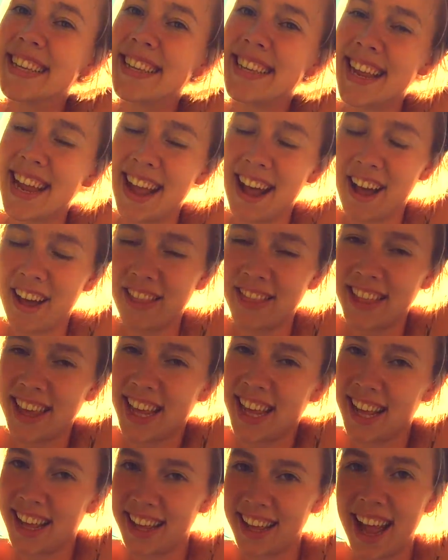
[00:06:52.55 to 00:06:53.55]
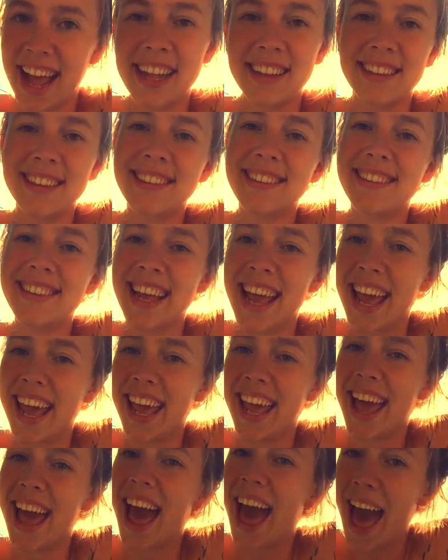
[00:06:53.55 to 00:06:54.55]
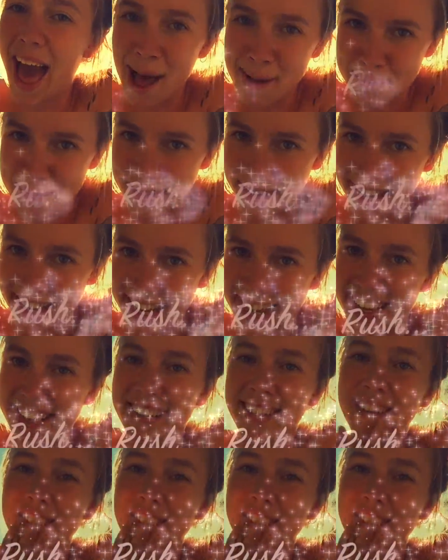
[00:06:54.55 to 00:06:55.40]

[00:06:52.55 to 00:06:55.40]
stay healthy and stay happy.